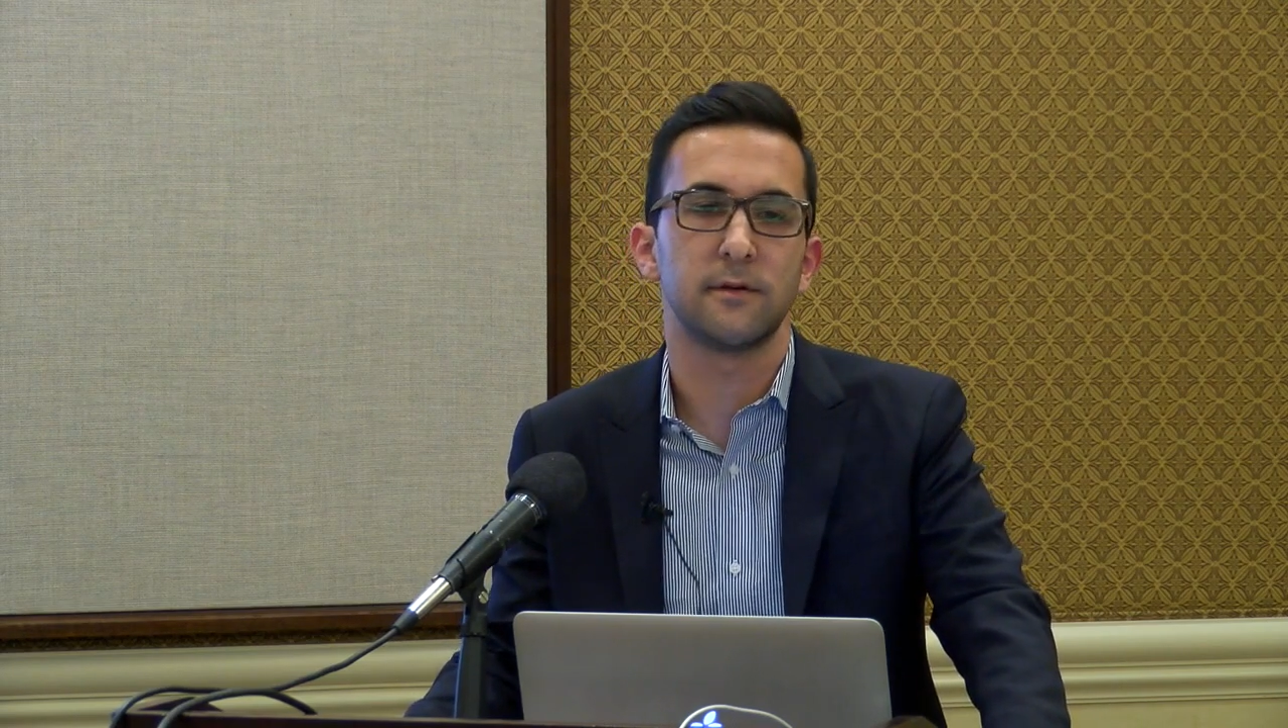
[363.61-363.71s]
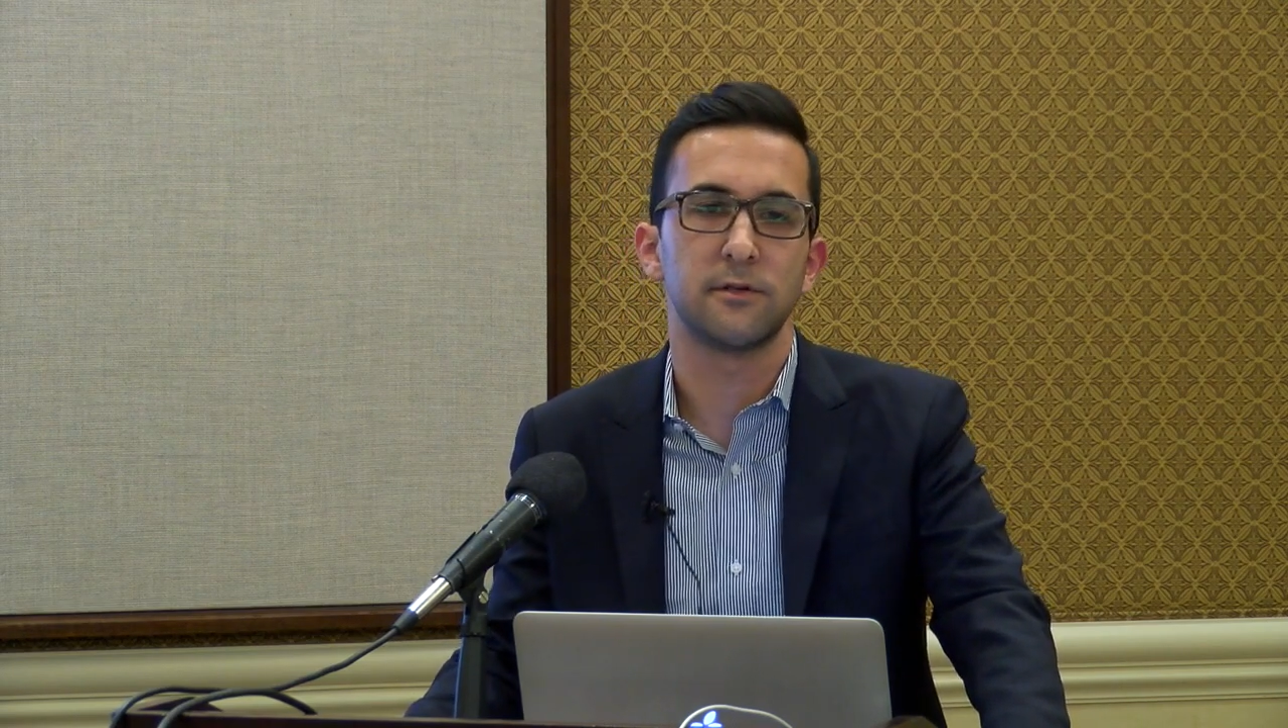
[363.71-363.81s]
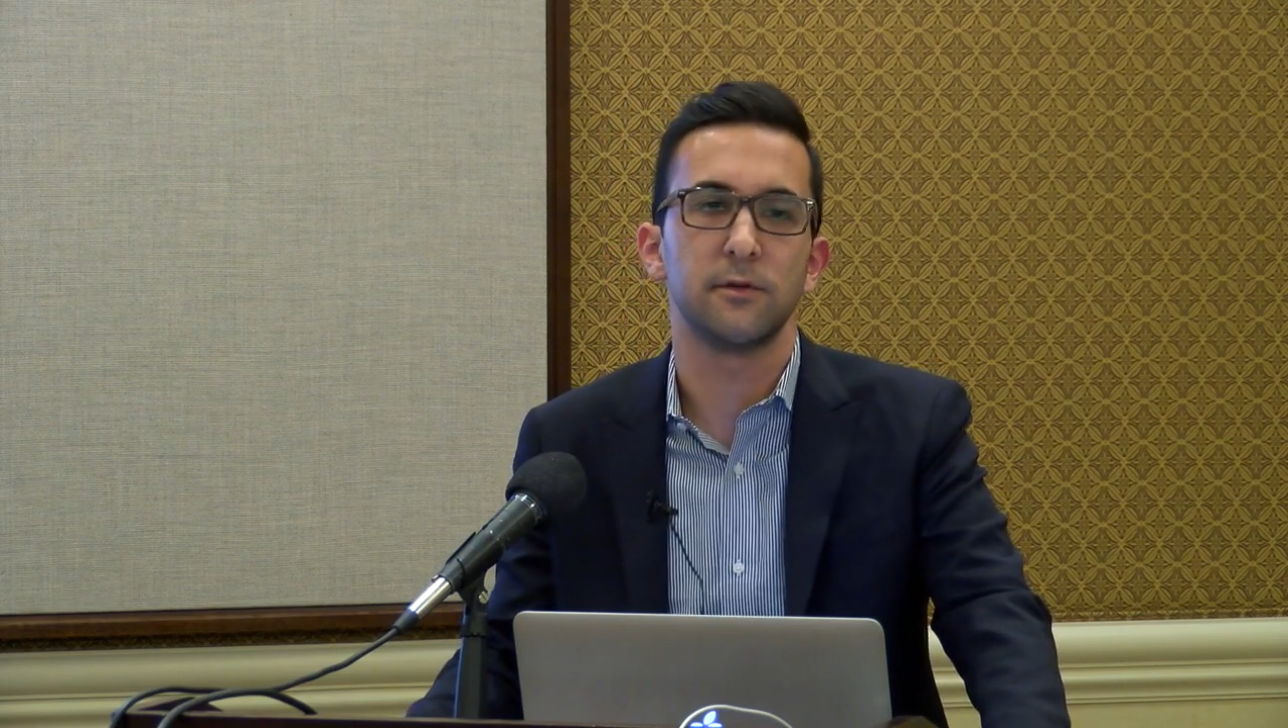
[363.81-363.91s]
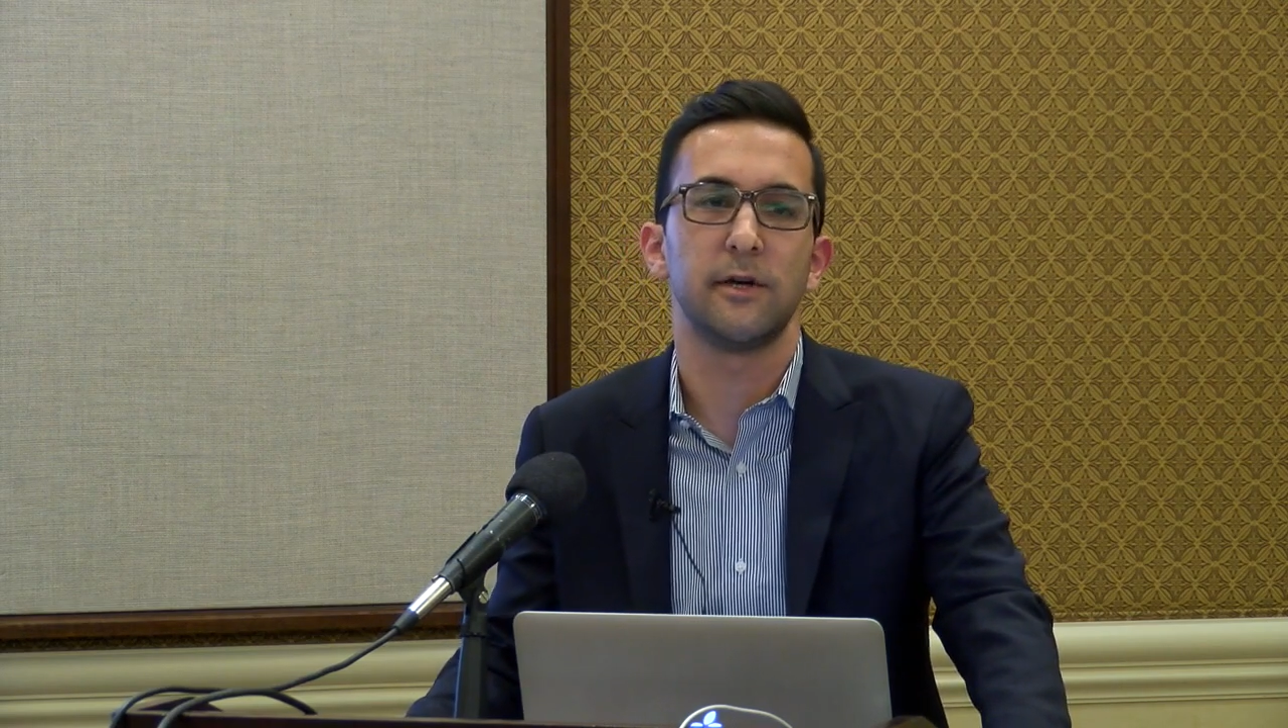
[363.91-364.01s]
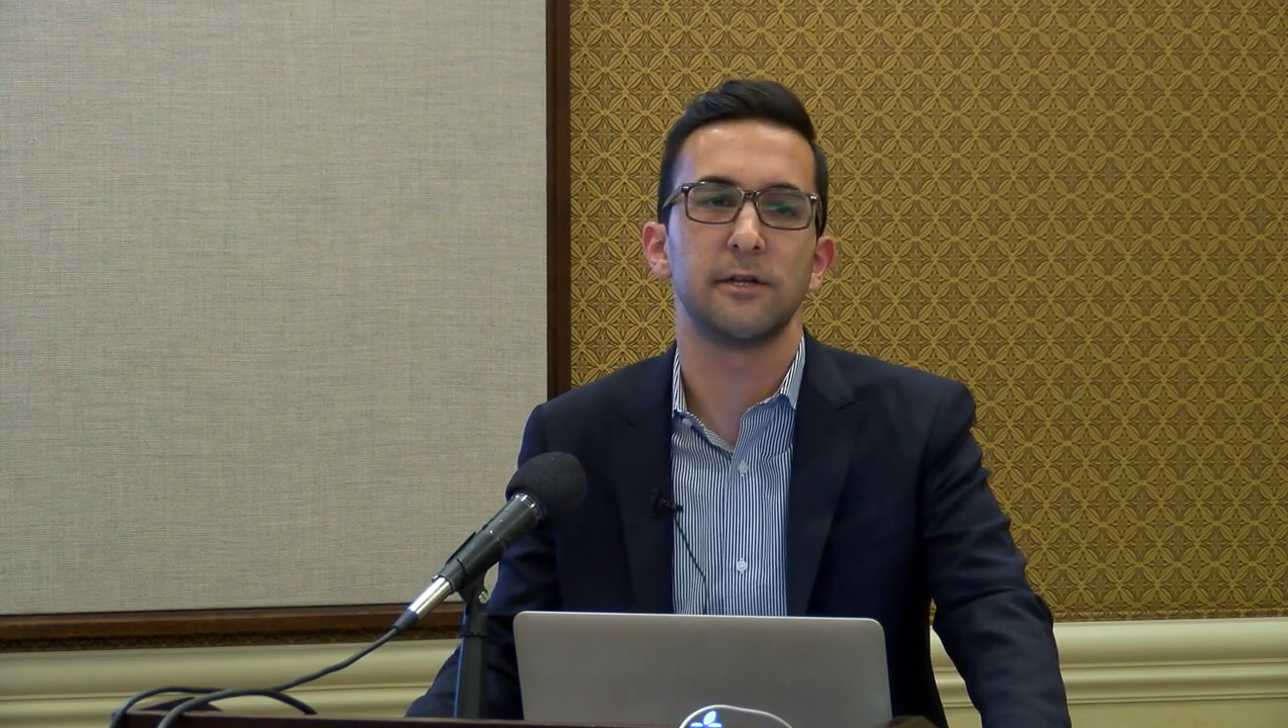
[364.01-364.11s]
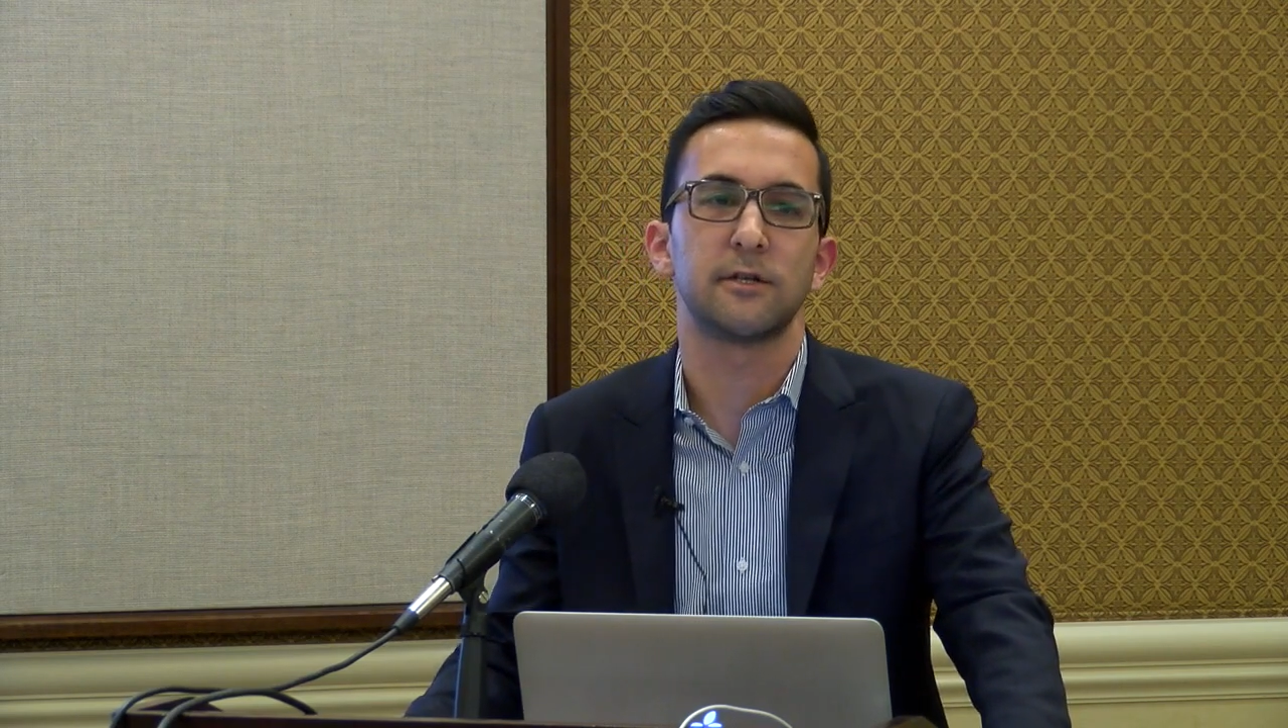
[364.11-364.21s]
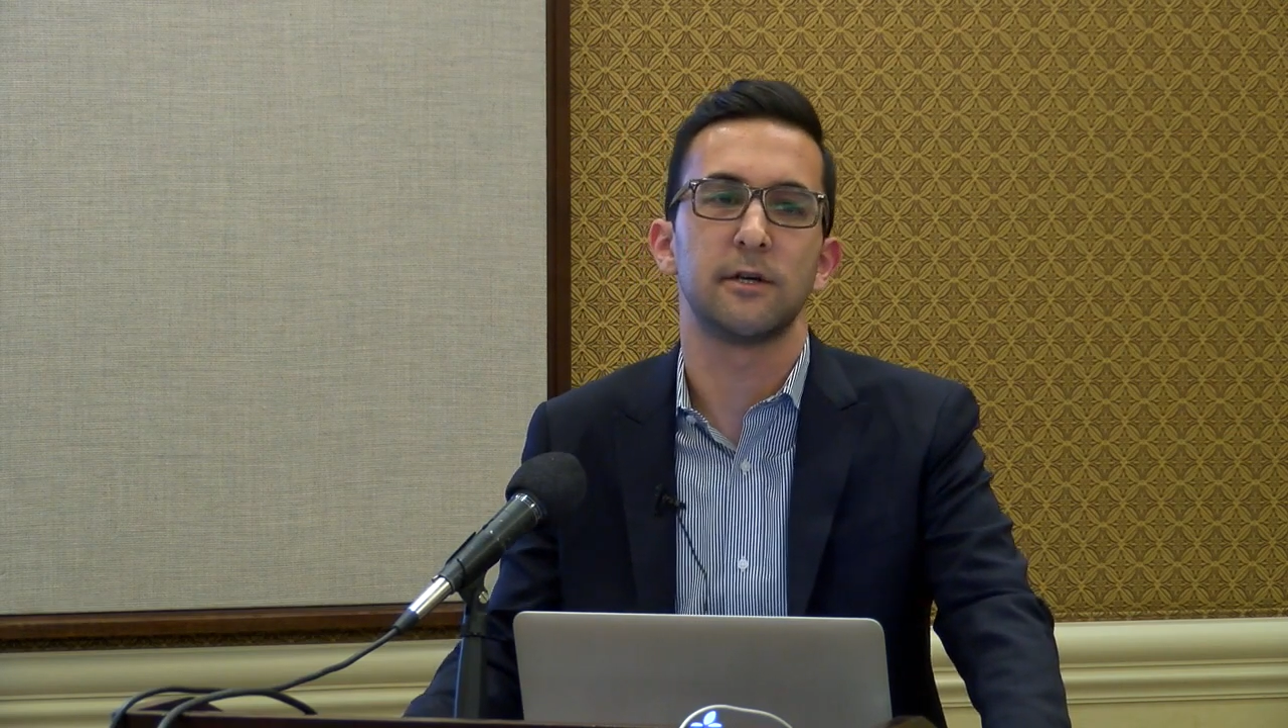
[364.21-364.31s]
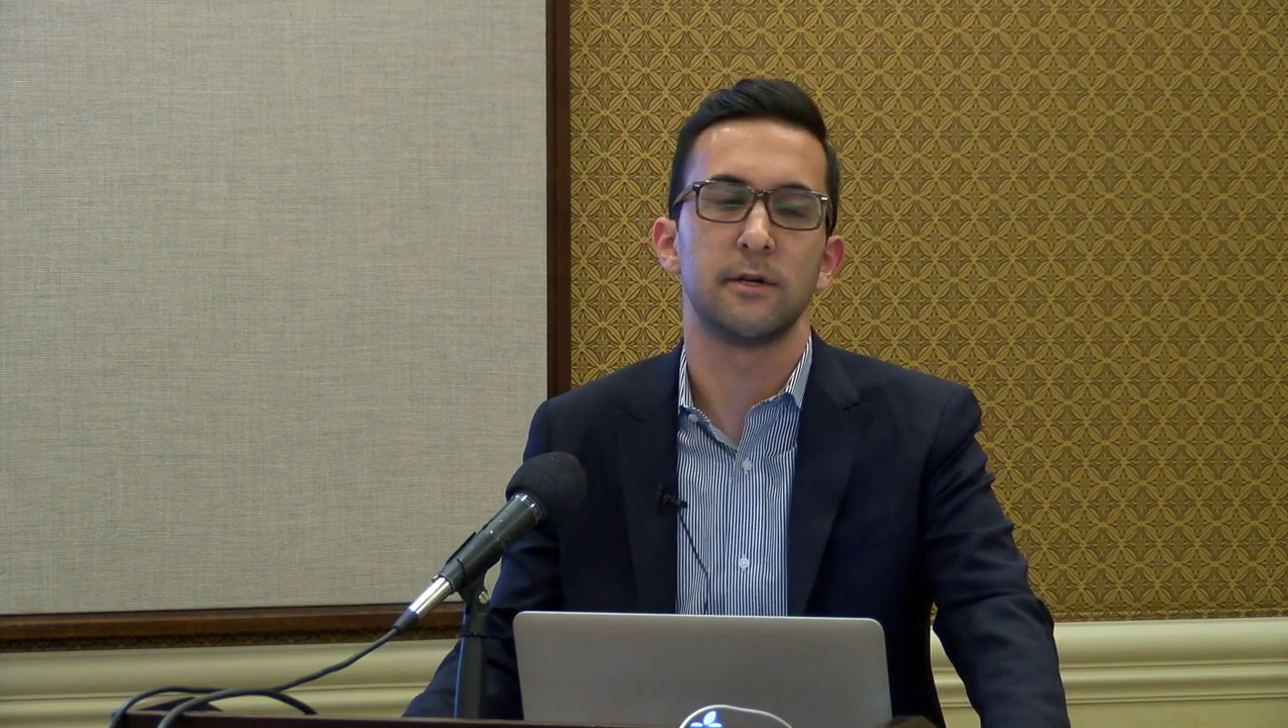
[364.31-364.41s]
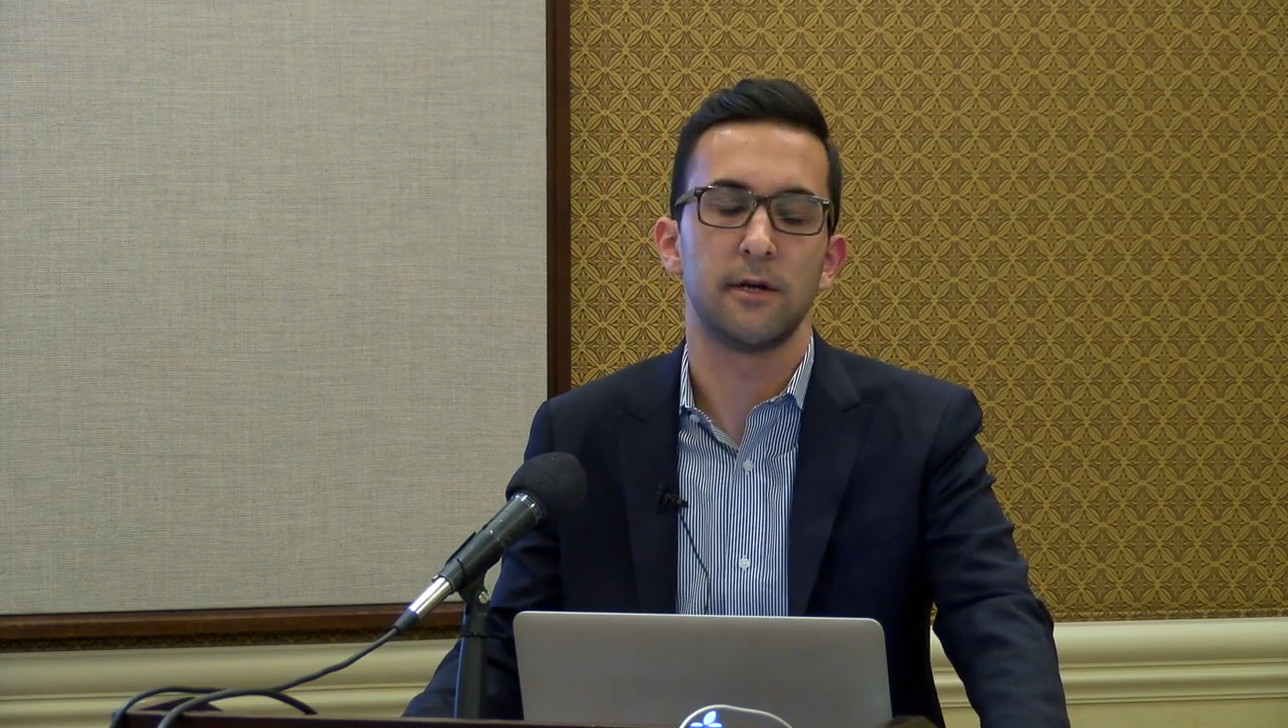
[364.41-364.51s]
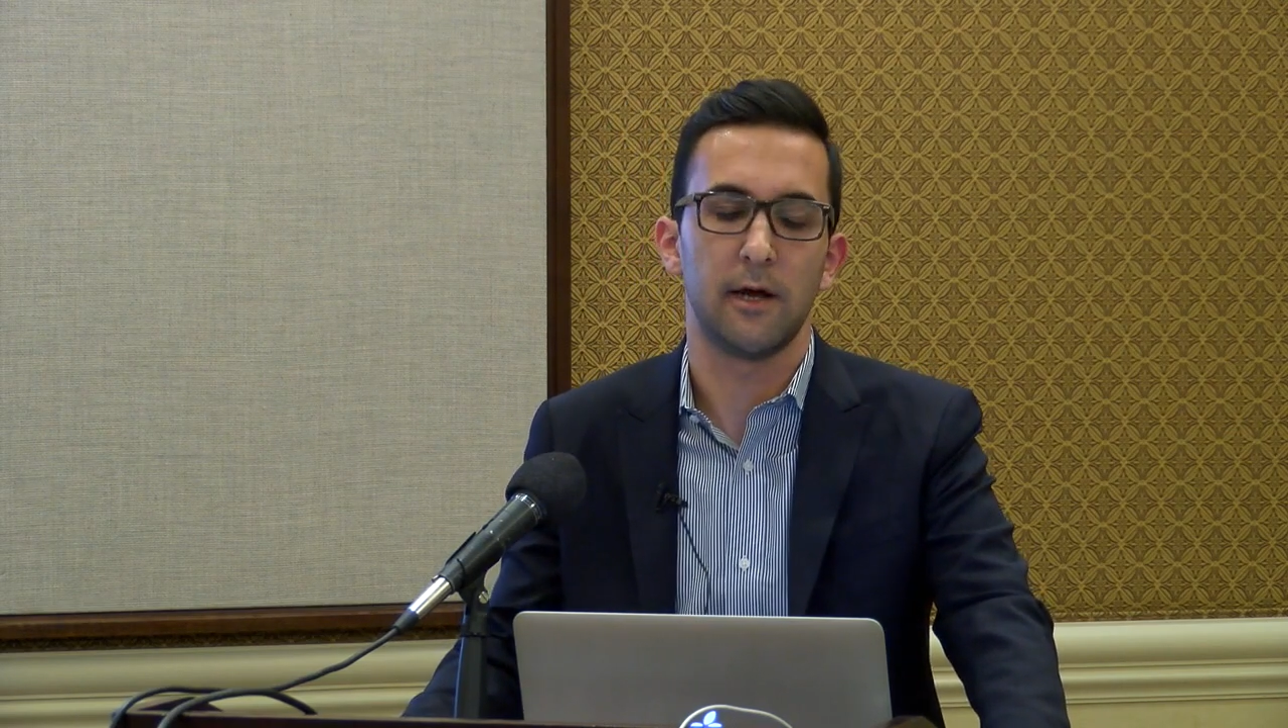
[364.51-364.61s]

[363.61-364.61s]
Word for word: situation